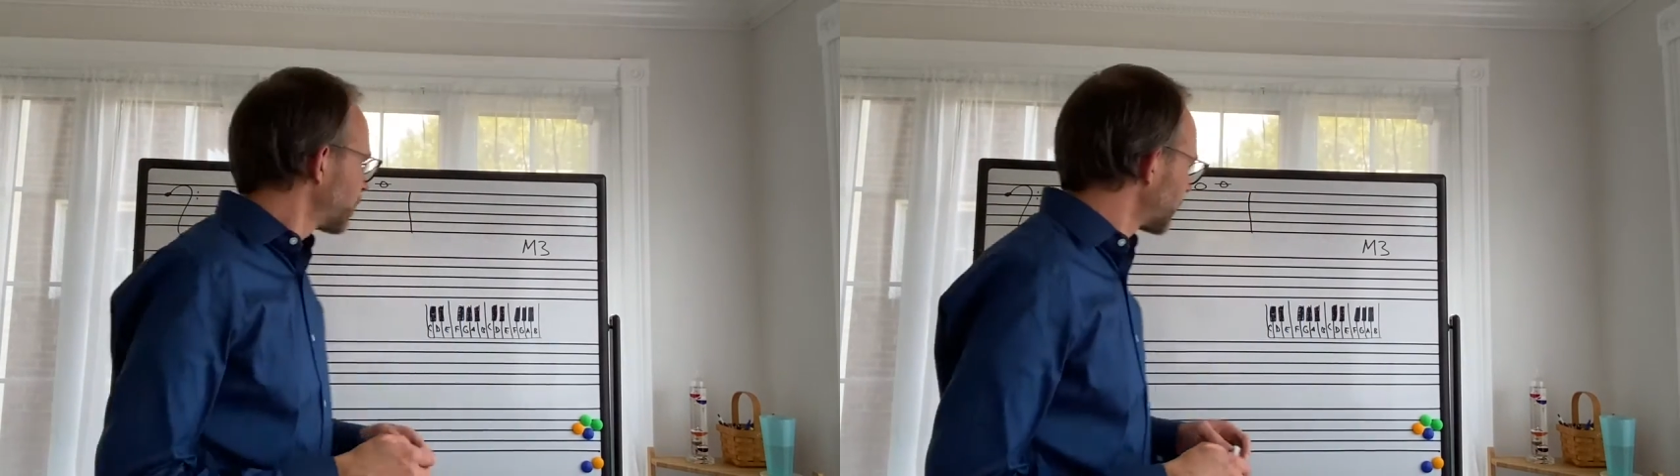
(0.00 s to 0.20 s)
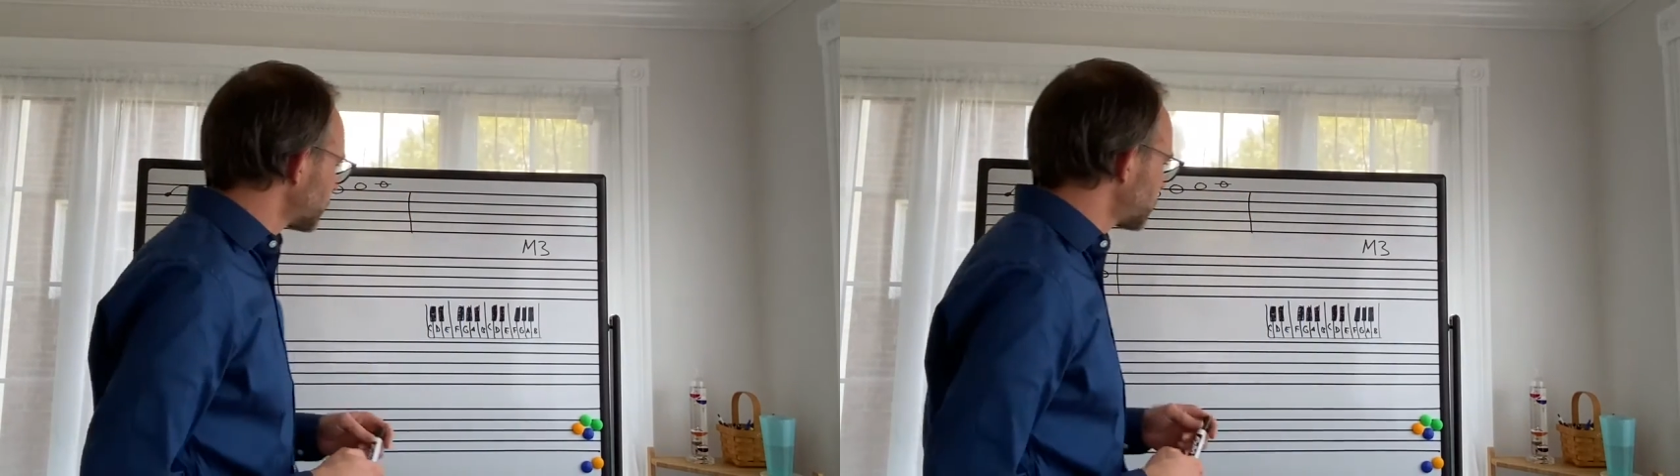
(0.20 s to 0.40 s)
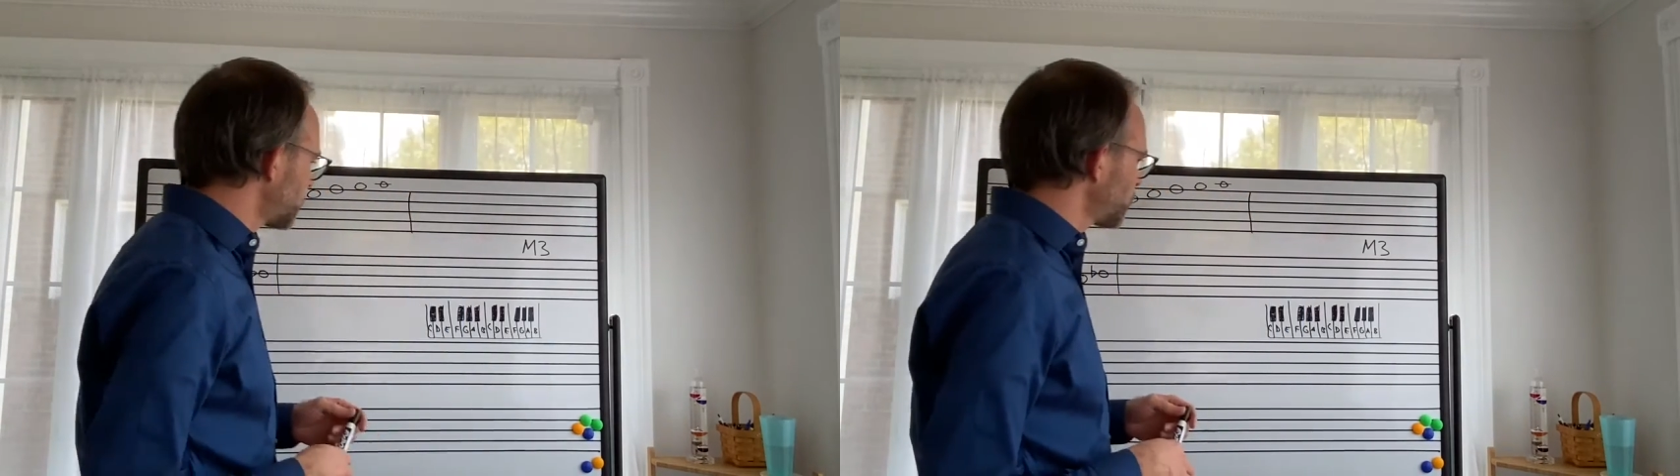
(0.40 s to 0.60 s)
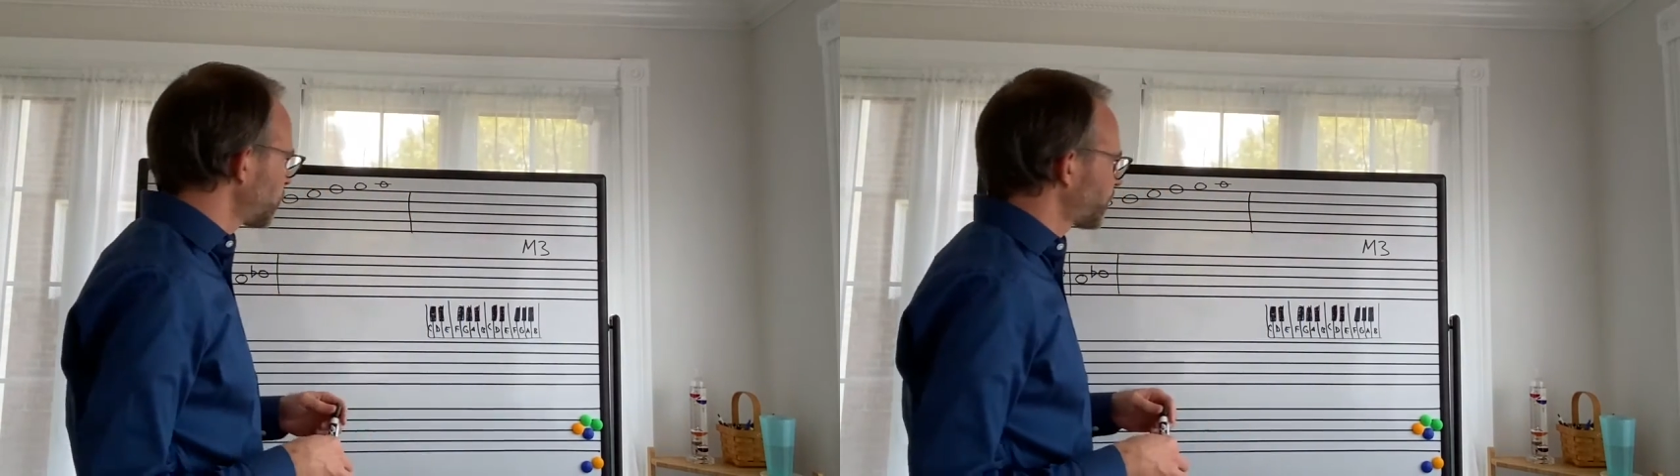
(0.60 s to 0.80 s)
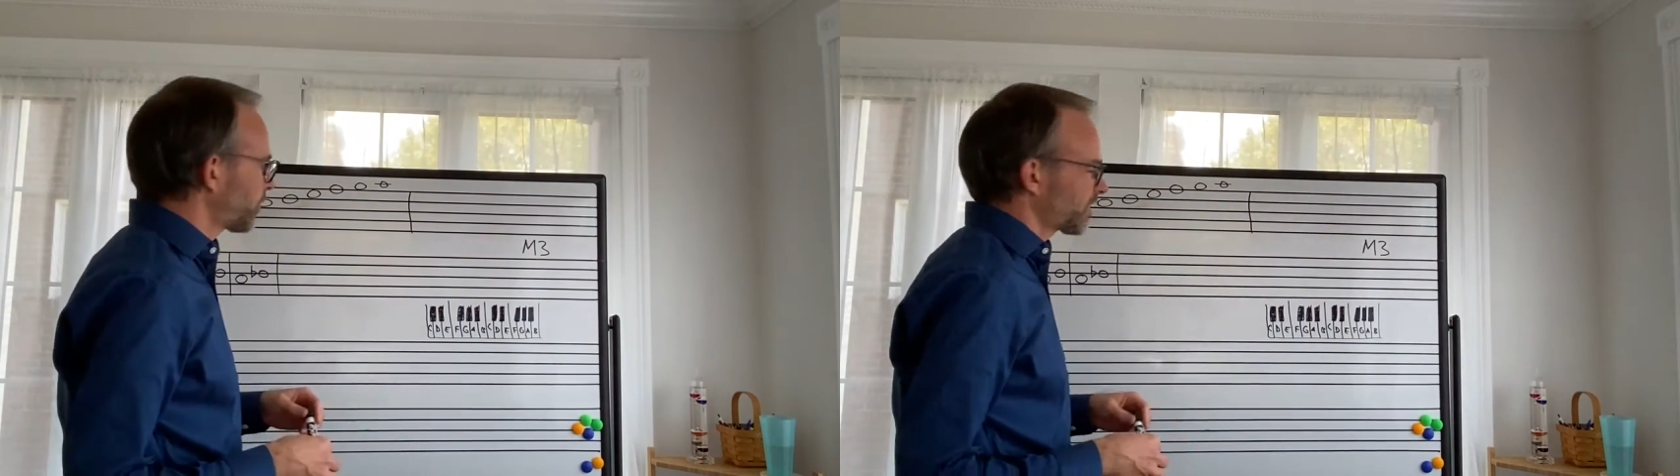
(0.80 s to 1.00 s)
We continue
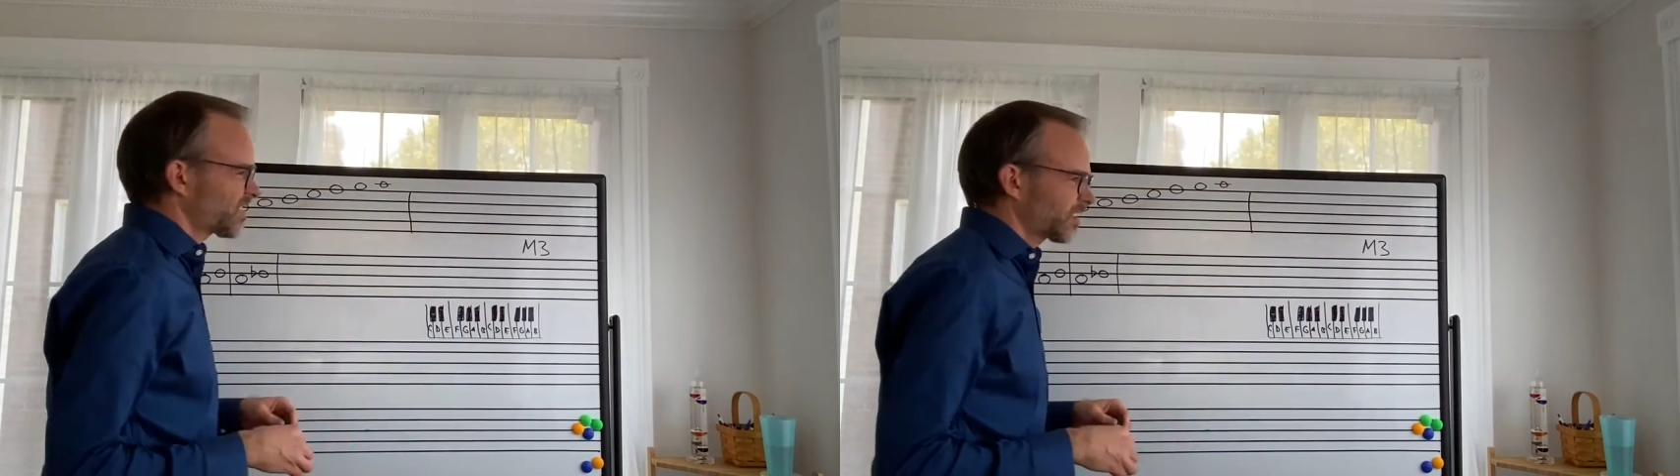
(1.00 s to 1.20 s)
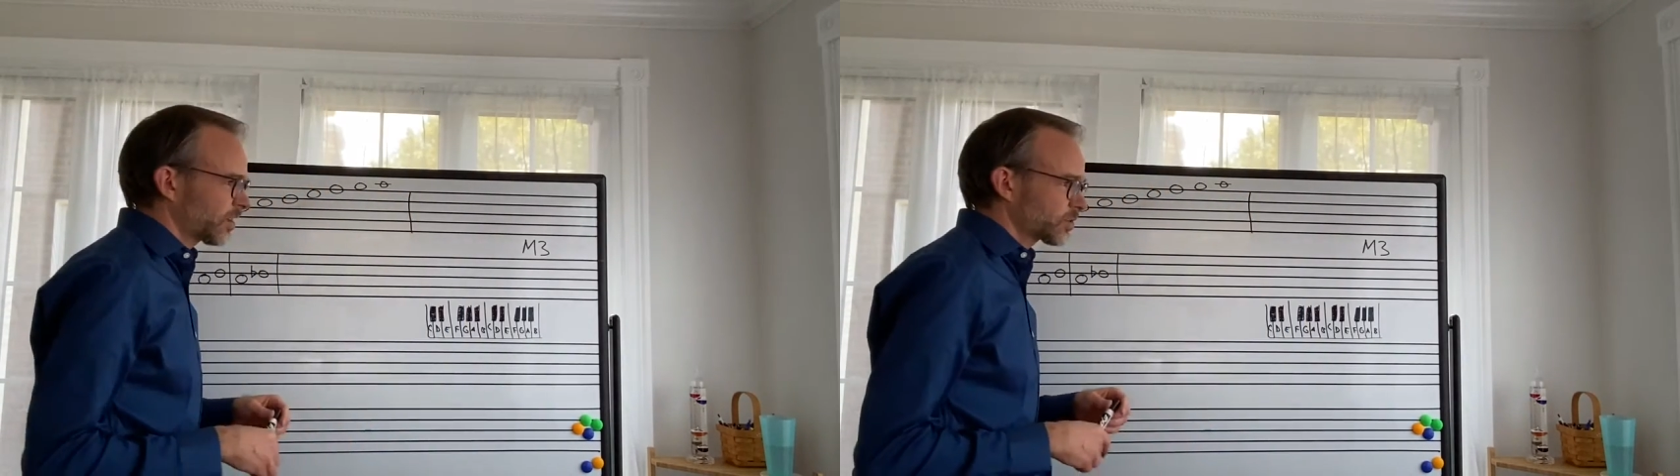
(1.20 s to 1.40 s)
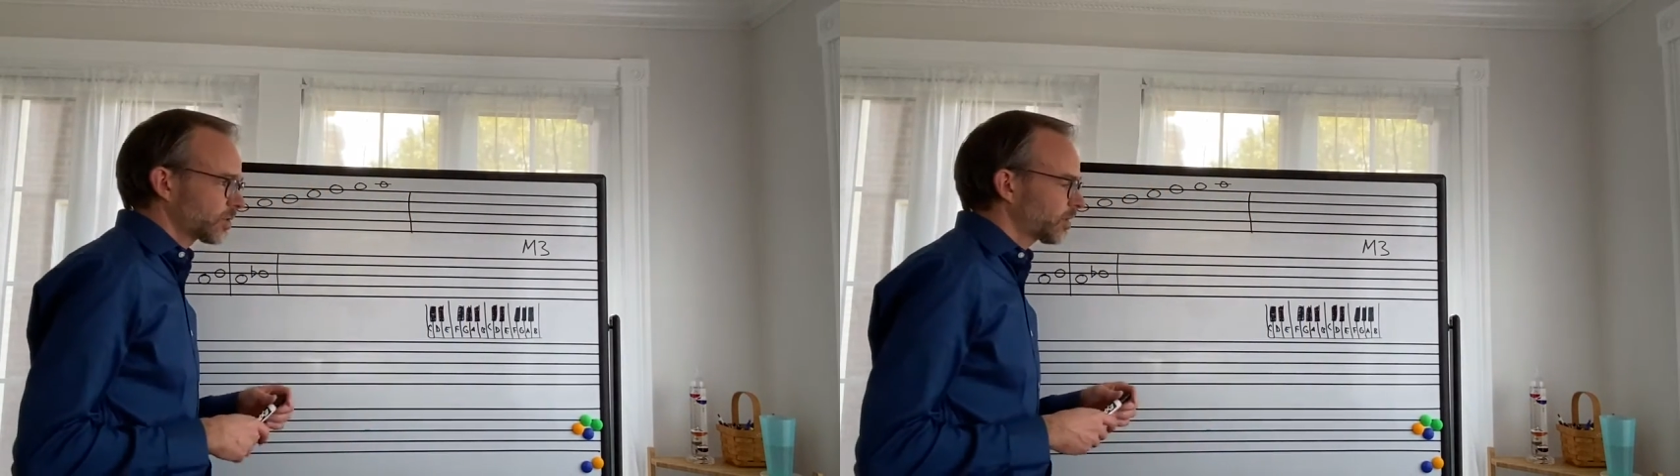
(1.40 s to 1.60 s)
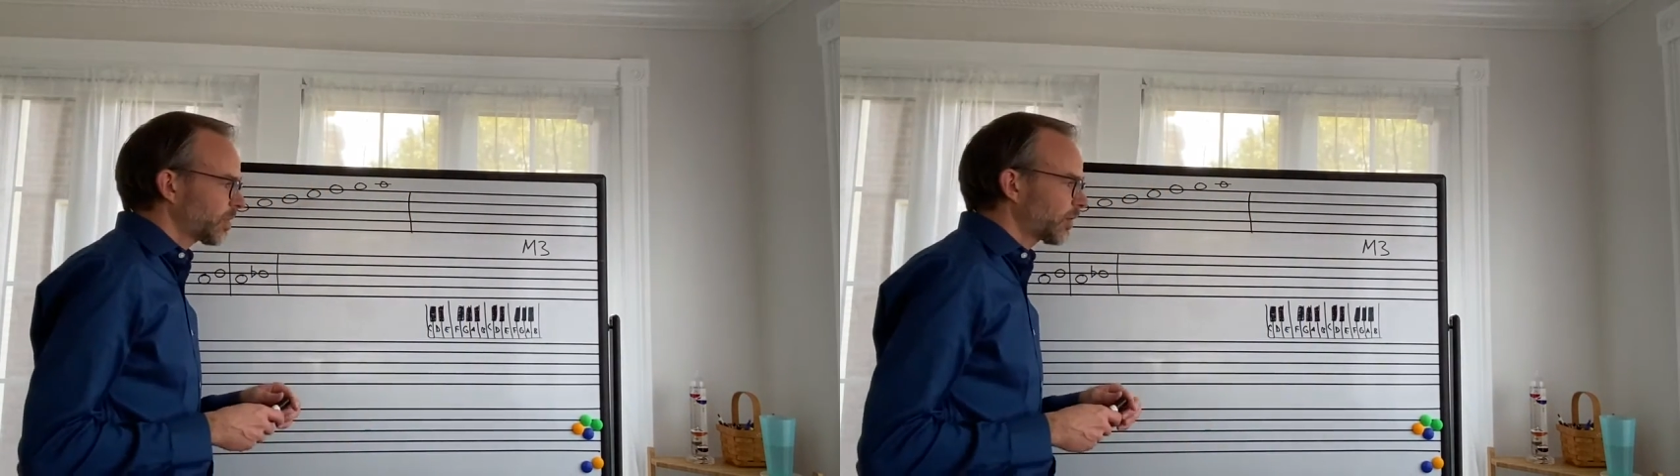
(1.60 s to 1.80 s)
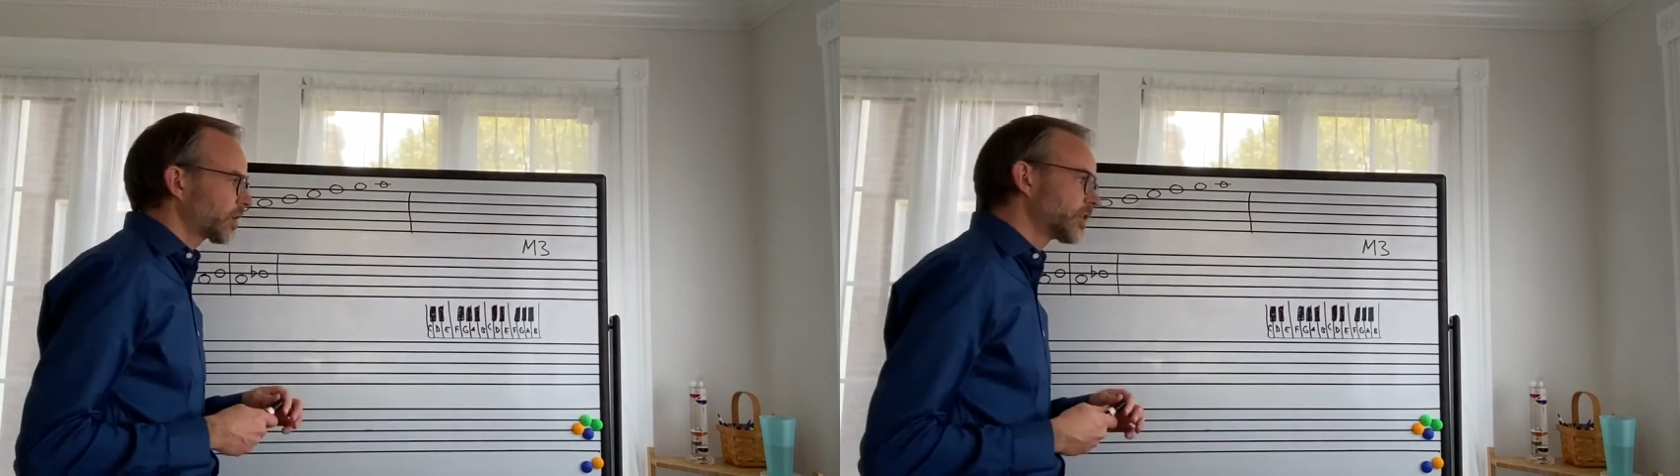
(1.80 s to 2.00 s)
with our discussion
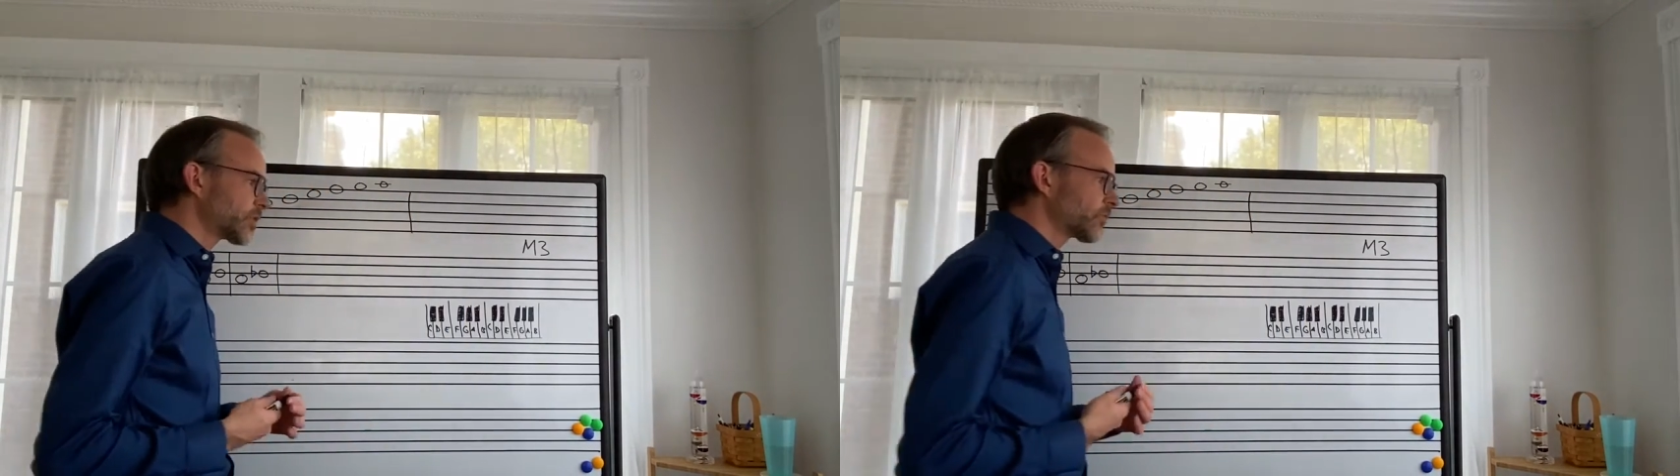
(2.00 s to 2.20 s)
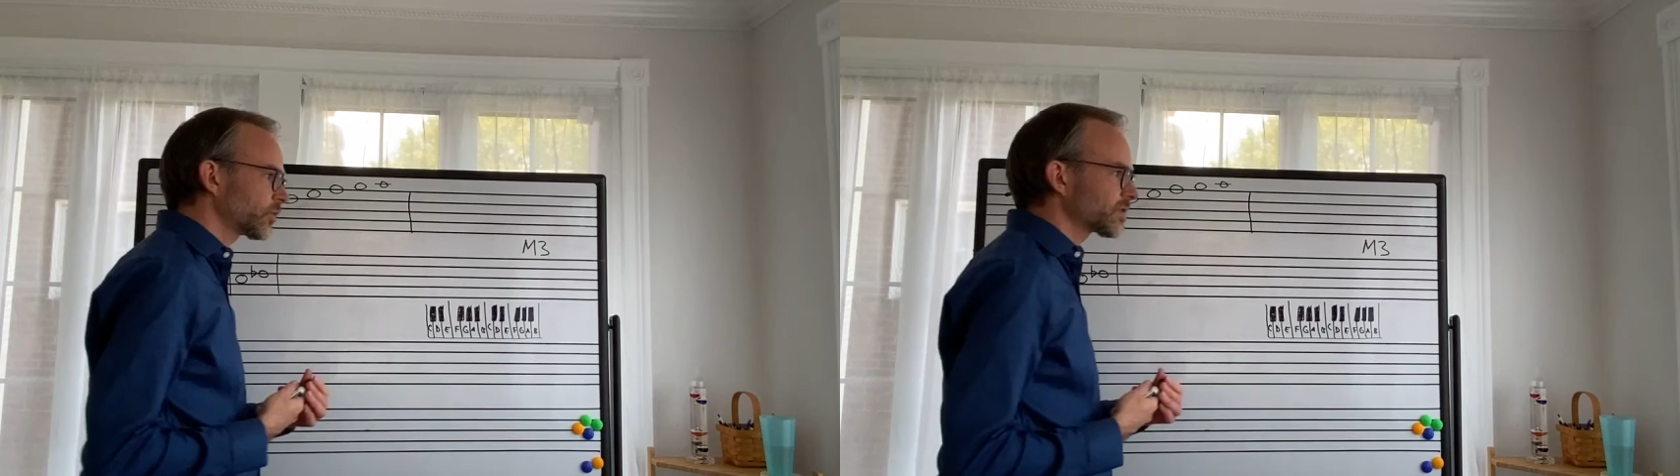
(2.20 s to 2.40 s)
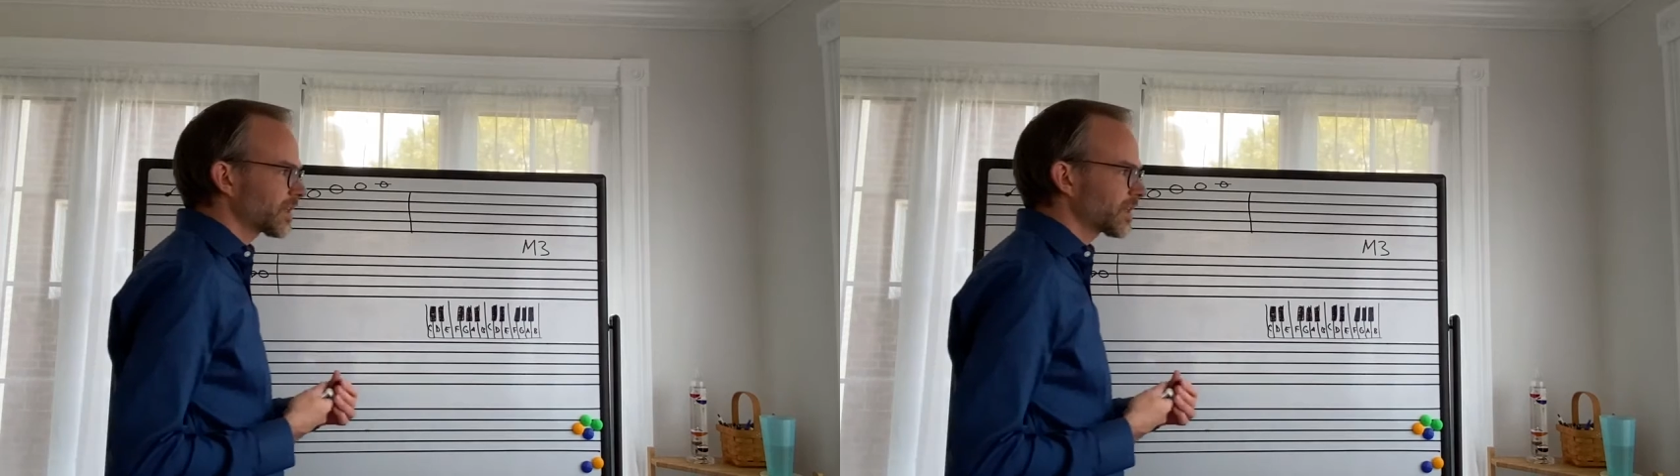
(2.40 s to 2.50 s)
about intervals.